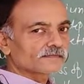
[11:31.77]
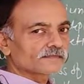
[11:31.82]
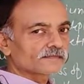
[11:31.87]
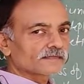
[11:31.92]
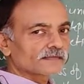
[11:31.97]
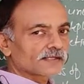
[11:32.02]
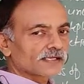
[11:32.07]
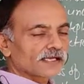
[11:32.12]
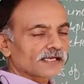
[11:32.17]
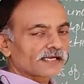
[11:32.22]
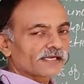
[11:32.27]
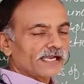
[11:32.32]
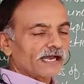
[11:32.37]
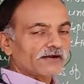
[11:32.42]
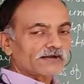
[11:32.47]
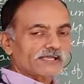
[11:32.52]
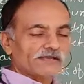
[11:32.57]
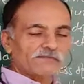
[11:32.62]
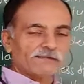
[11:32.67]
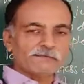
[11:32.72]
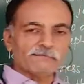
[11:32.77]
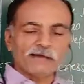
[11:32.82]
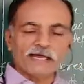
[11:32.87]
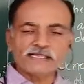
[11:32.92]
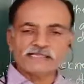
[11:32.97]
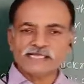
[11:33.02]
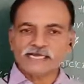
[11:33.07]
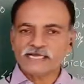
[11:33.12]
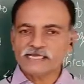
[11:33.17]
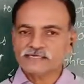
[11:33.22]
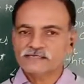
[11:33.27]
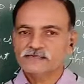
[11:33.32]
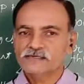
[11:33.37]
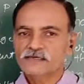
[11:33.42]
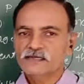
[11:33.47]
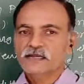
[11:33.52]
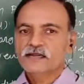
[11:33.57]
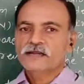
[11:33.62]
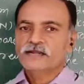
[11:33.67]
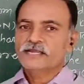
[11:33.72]
Now keep in mind that
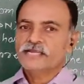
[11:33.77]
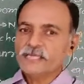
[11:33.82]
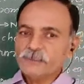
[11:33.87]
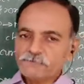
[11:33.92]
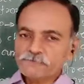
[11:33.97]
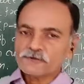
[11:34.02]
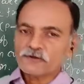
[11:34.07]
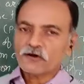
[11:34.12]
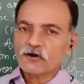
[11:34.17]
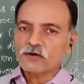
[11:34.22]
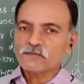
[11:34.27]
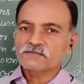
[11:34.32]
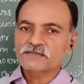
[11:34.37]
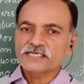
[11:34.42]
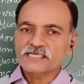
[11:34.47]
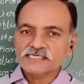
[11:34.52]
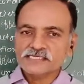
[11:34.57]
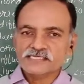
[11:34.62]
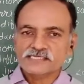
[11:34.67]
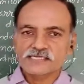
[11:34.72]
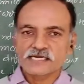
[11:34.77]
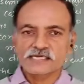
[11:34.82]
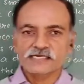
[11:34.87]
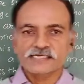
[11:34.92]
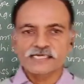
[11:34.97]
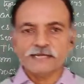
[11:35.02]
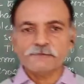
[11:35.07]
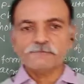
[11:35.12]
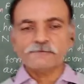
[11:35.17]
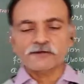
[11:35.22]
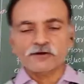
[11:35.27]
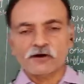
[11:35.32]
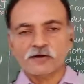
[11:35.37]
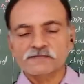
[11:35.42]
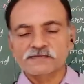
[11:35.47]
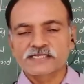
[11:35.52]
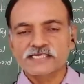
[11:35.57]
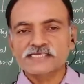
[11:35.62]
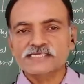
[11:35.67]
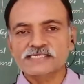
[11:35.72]
drift of
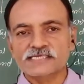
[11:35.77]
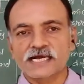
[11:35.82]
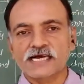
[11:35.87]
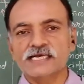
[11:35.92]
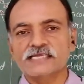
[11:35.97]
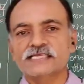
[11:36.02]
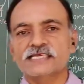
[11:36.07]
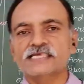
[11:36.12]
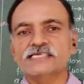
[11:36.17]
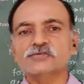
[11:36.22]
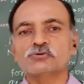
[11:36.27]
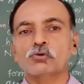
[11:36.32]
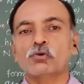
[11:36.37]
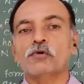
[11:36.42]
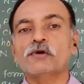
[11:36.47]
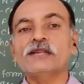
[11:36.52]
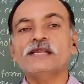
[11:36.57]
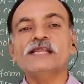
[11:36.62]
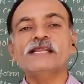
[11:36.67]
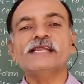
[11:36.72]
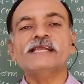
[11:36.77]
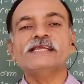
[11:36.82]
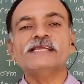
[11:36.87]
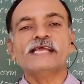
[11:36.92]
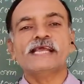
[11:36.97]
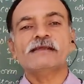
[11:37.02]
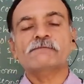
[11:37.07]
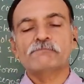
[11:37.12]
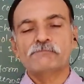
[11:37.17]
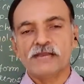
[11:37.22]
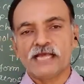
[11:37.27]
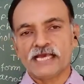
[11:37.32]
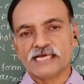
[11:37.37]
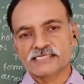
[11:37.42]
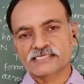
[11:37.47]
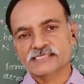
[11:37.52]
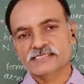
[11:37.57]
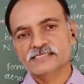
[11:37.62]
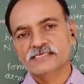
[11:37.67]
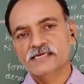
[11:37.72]
this charges only take place
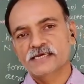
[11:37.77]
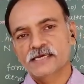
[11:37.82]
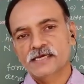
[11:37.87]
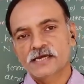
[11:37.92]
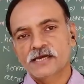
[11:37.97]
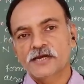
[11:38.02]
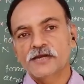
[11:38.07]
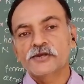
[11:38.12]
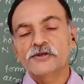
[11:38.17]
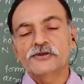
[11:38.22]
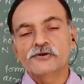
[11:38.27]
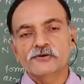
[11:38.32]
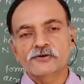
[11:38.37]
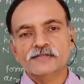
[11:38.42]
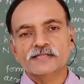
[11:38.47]
due to the